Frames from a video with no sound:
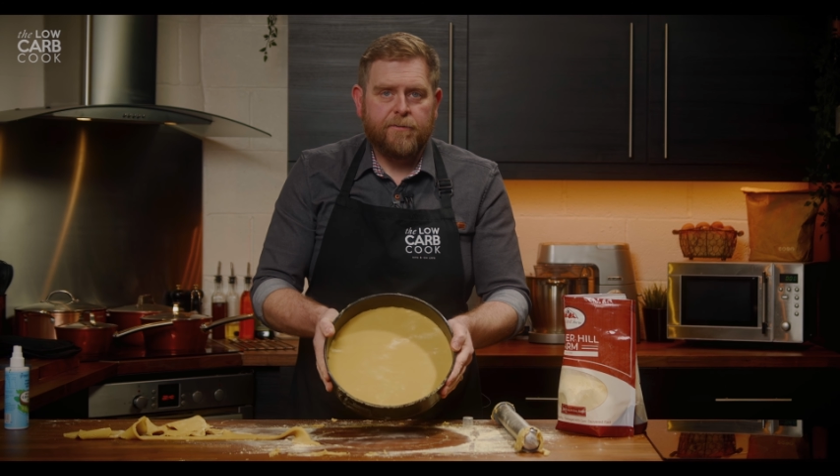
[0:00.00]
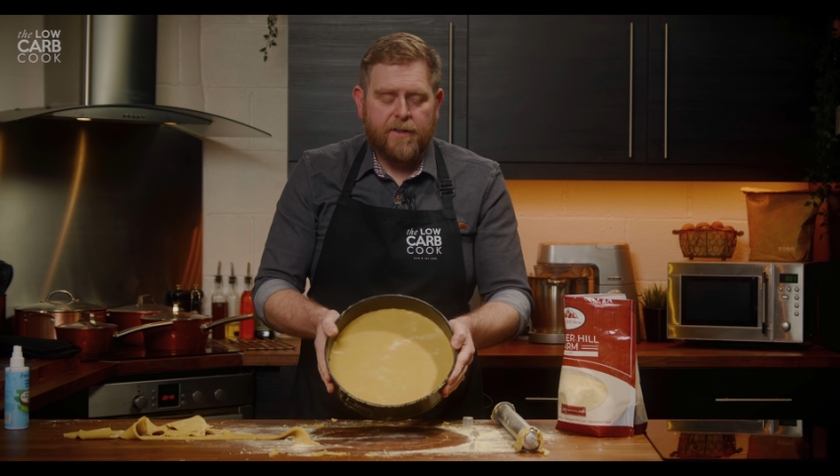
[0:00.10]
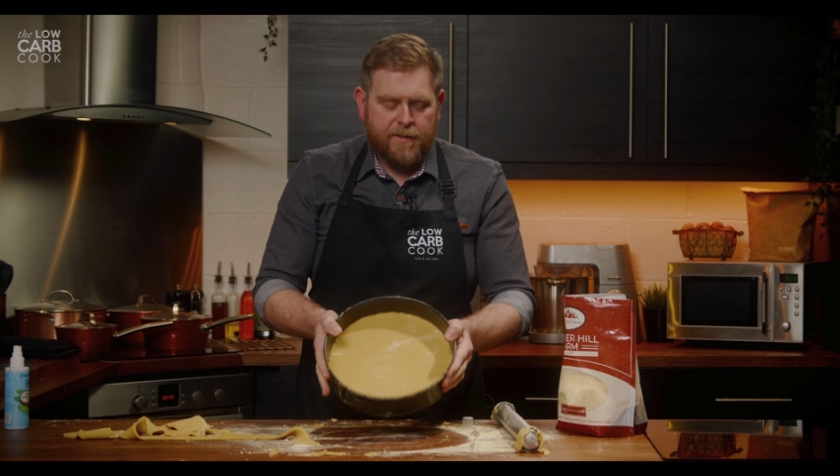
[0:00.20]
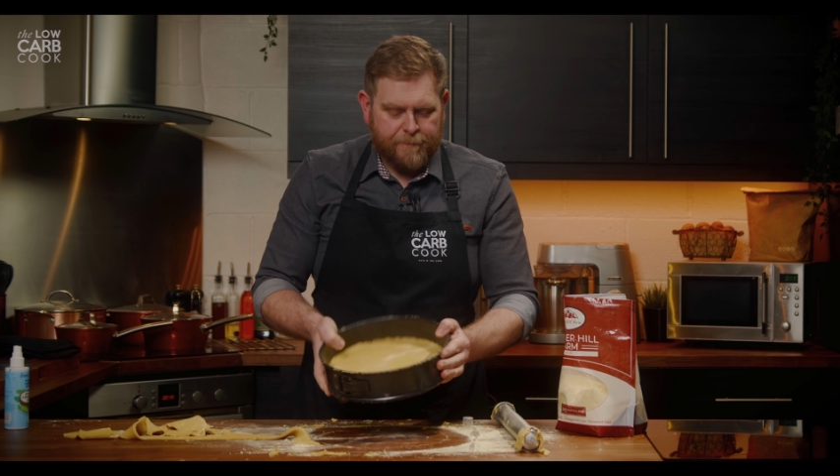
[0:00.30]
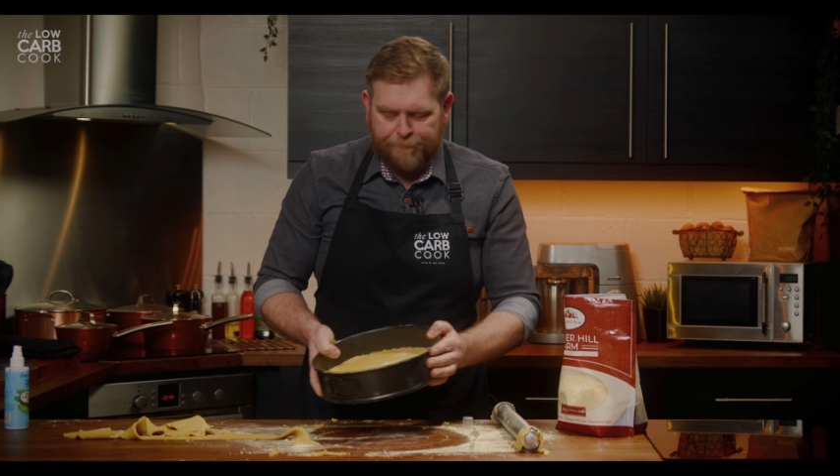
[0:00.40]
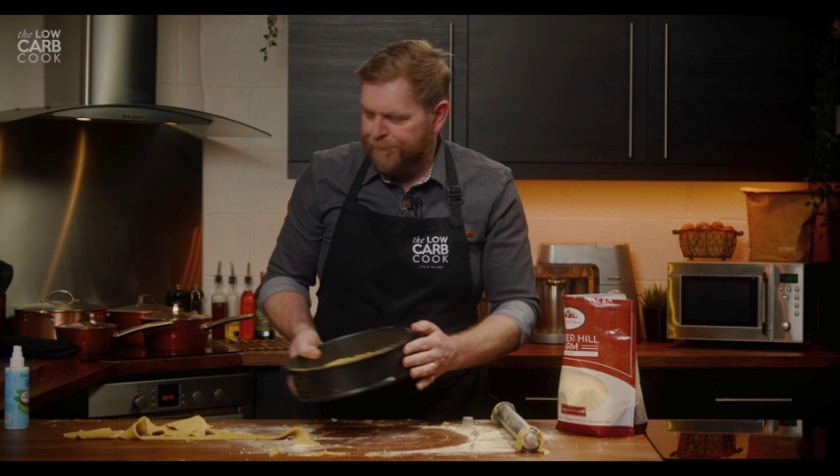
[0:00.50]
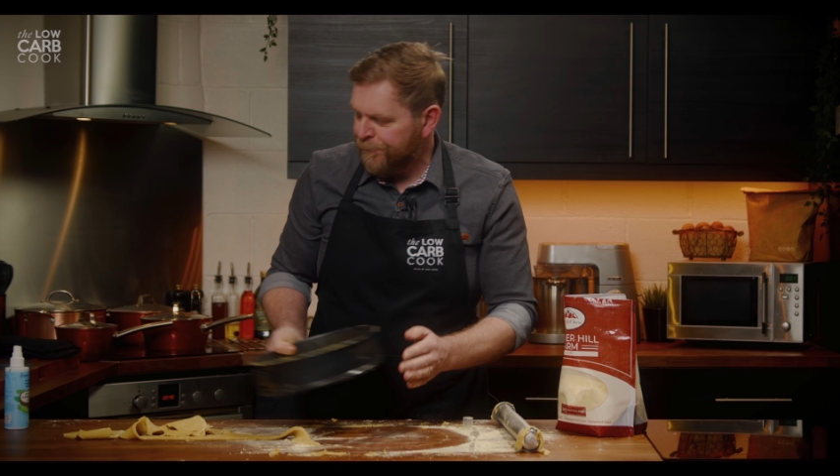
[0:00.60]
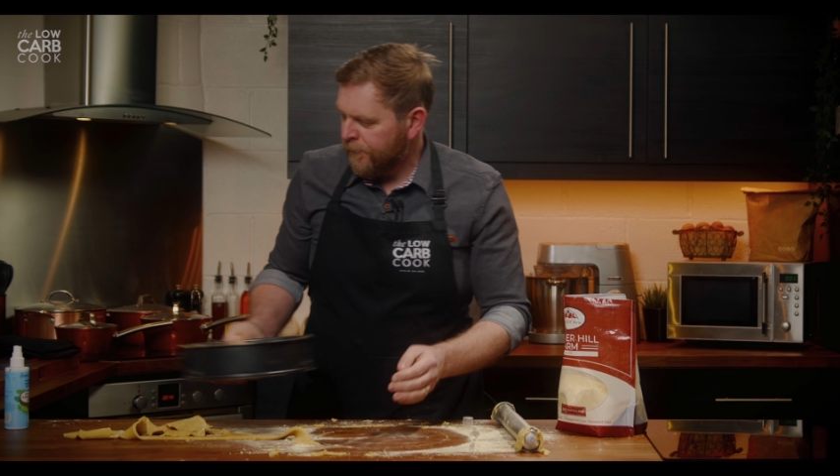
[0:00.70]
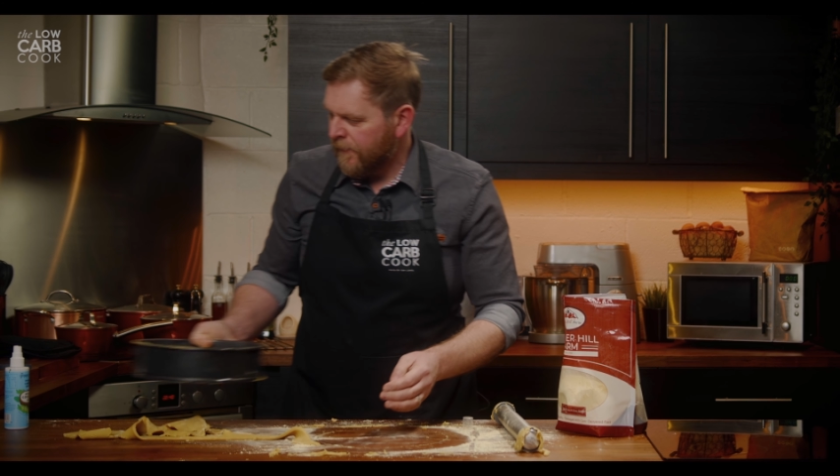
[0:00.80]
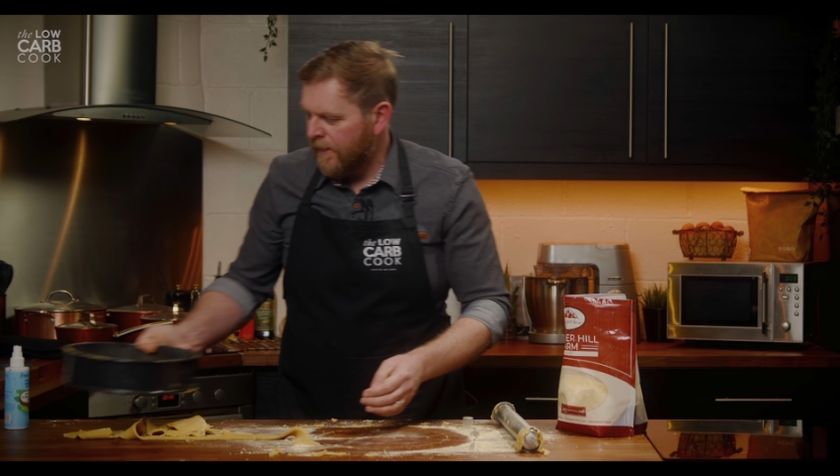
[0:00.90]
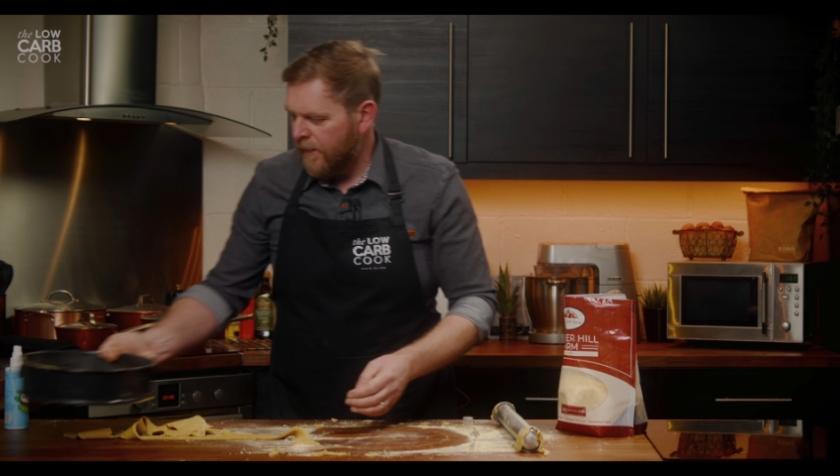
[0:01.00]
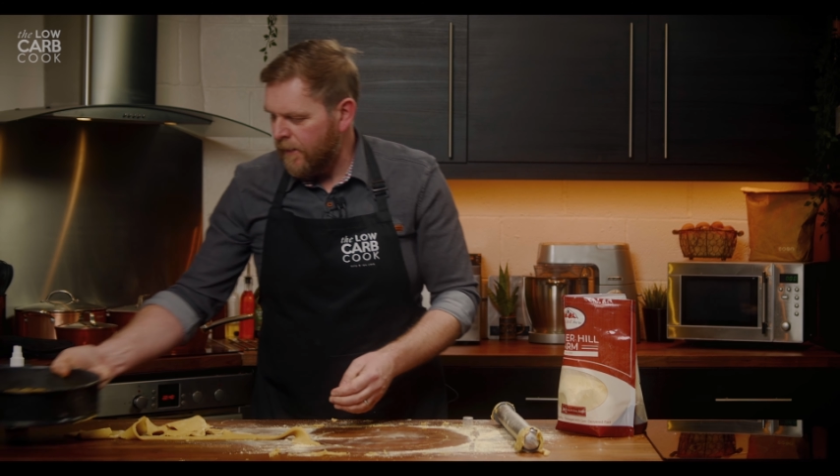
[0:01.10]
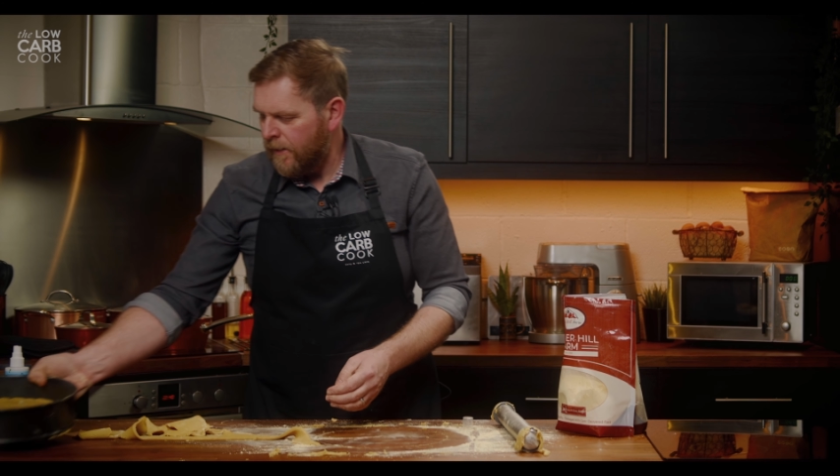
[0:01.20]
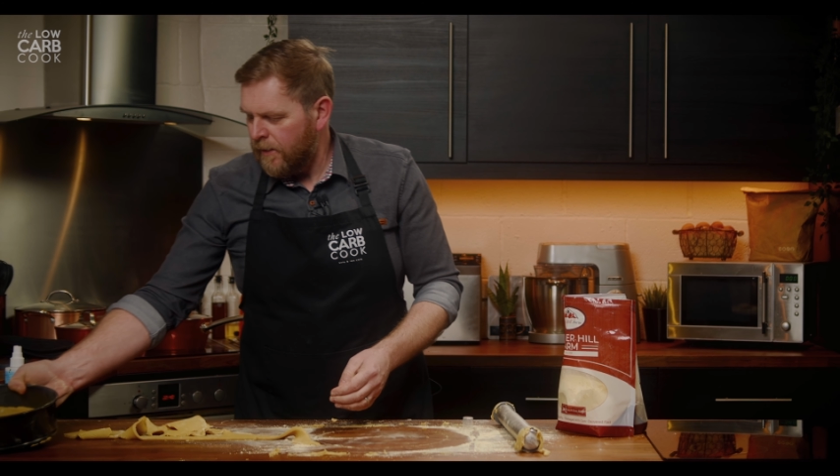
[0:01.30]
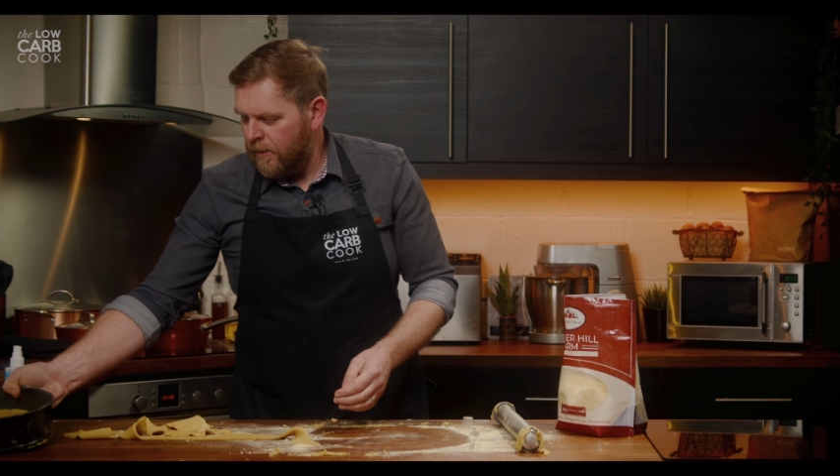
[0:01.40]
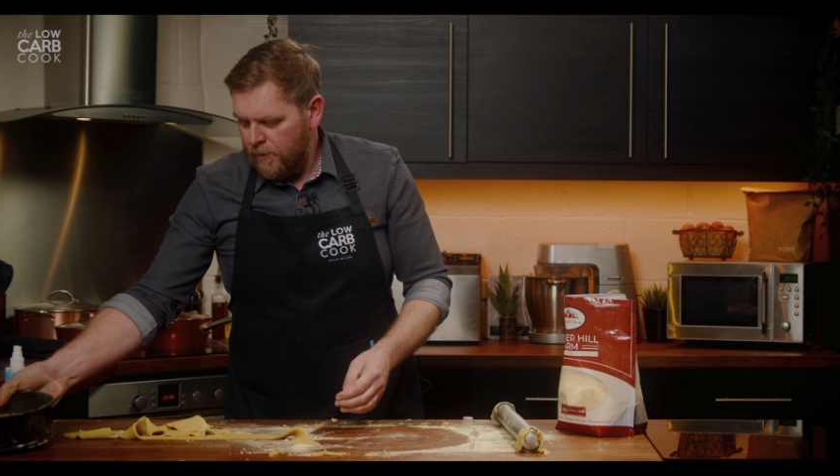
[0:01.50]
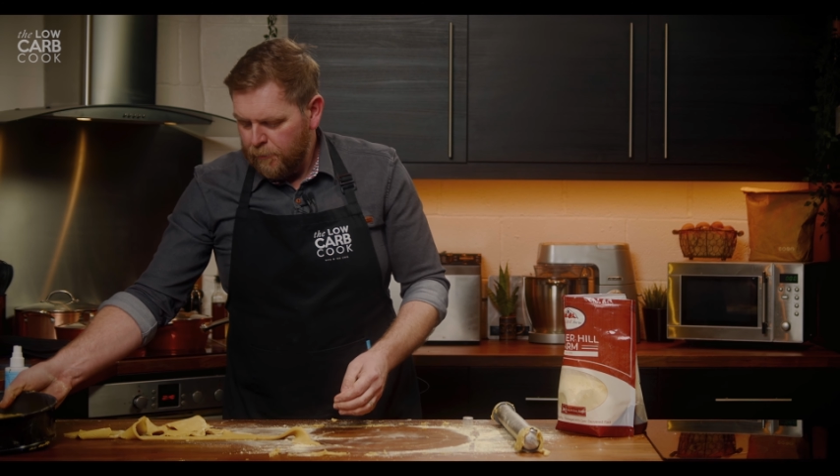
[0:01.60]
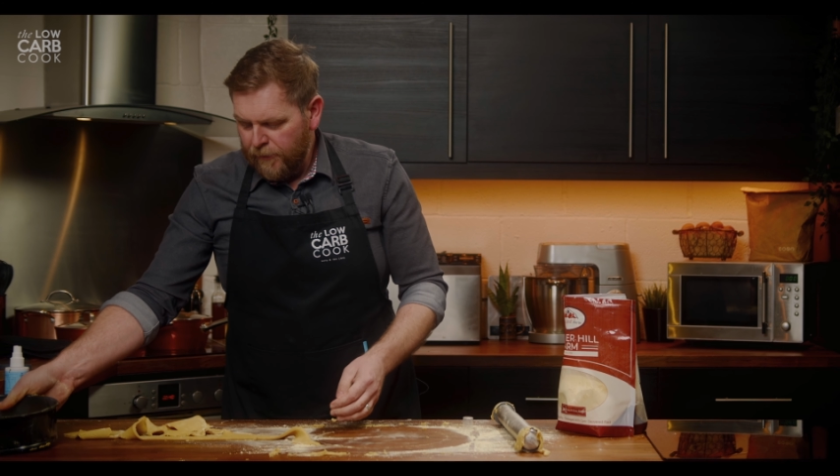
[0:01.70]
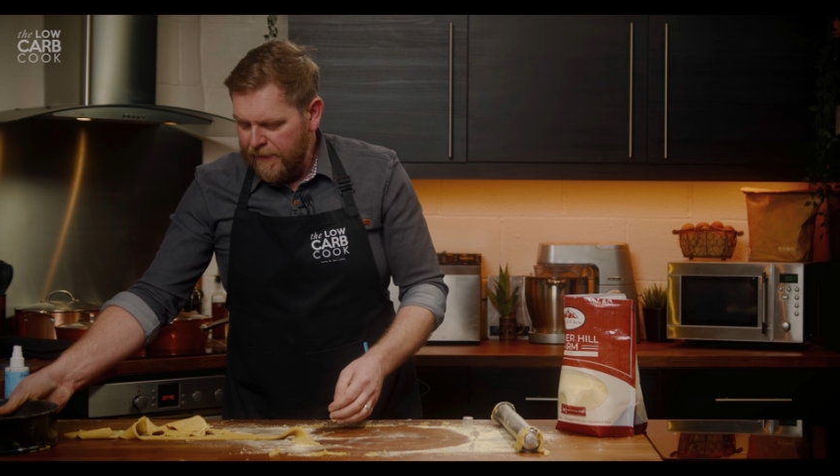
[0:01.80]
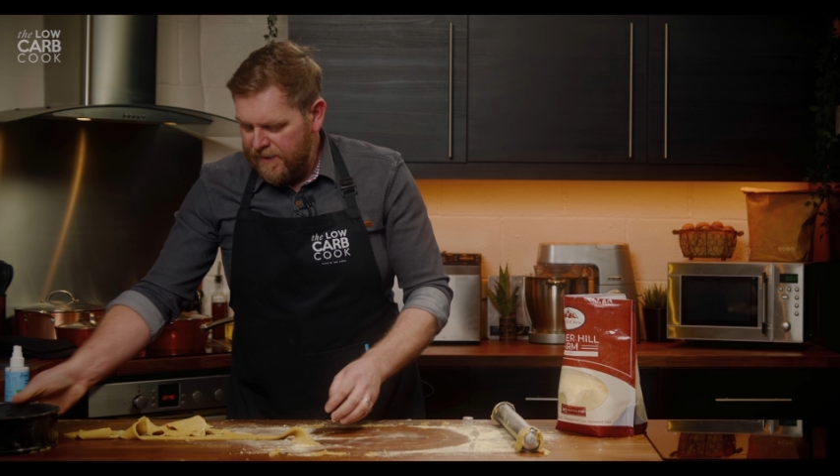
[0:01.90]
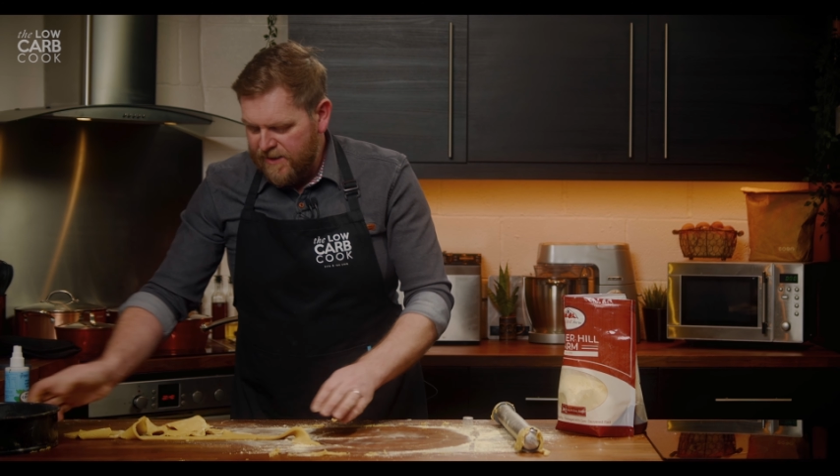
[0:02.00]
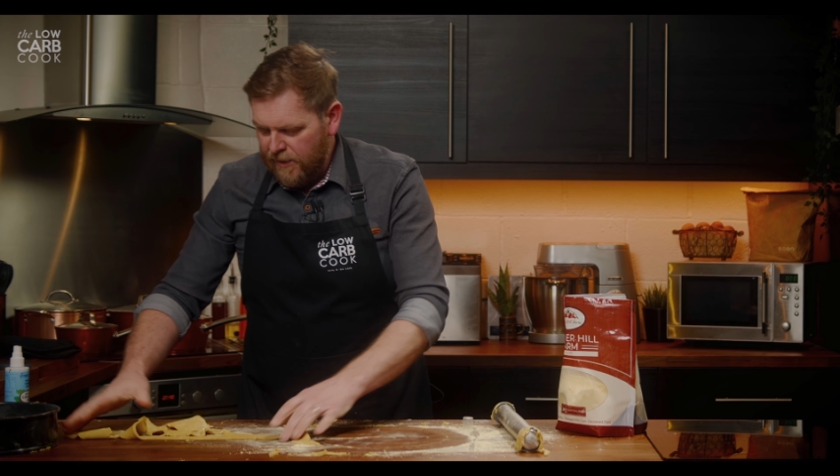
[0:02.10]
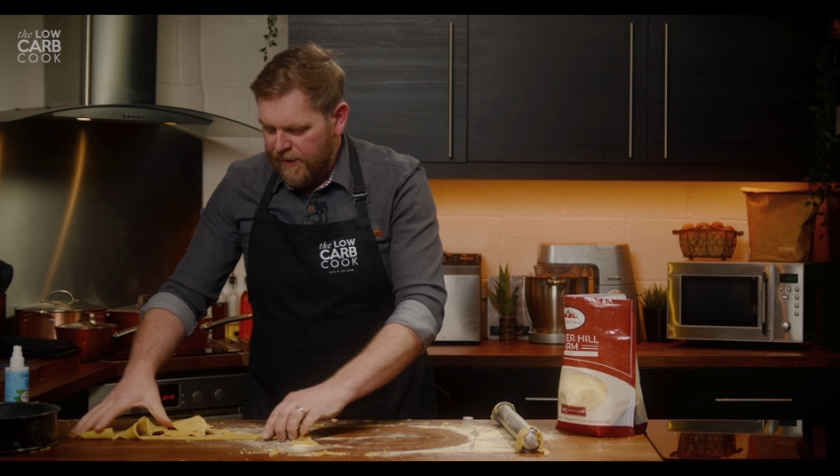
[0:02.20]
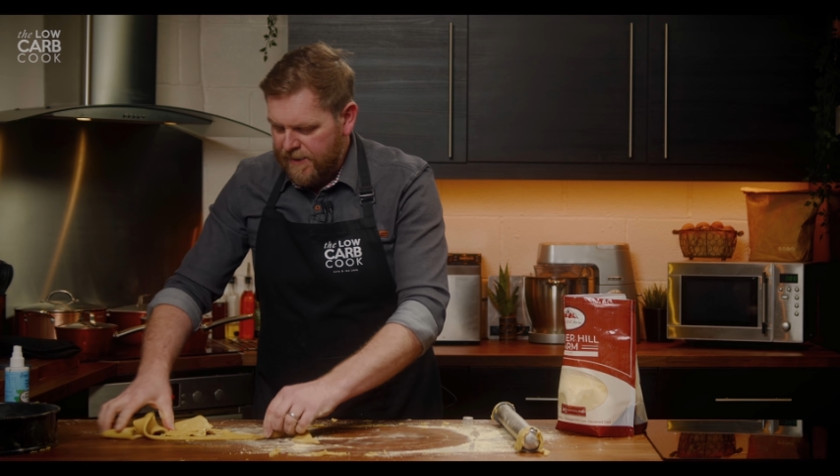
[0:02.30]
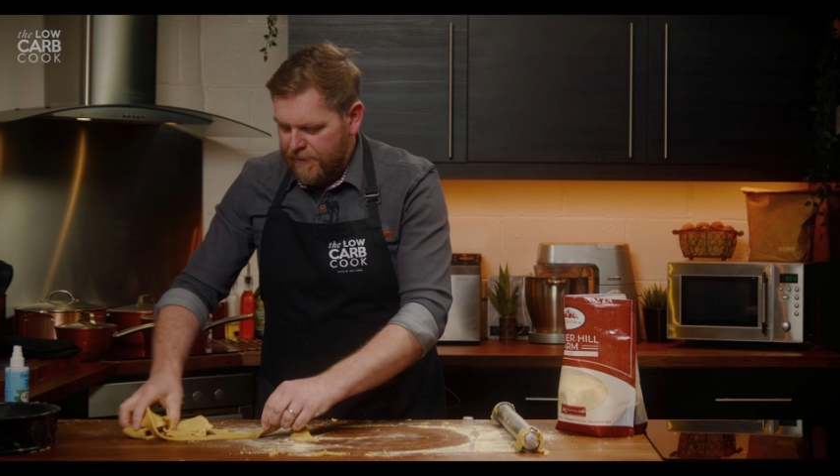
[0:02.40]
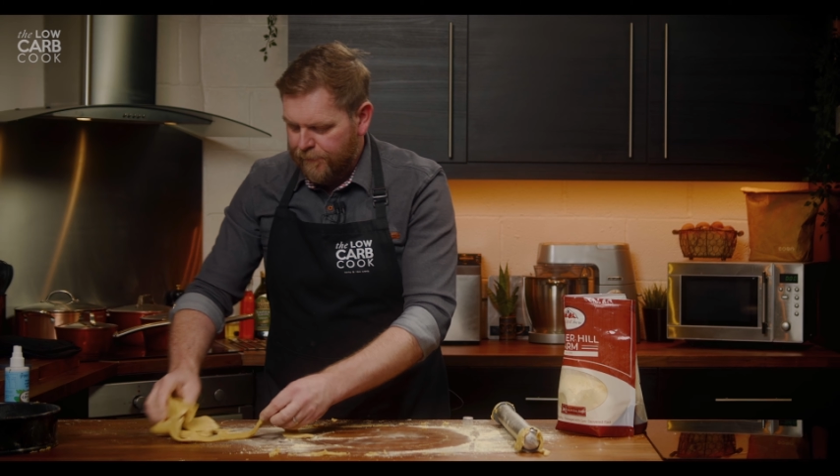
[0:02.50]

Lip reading: fit. Put that aside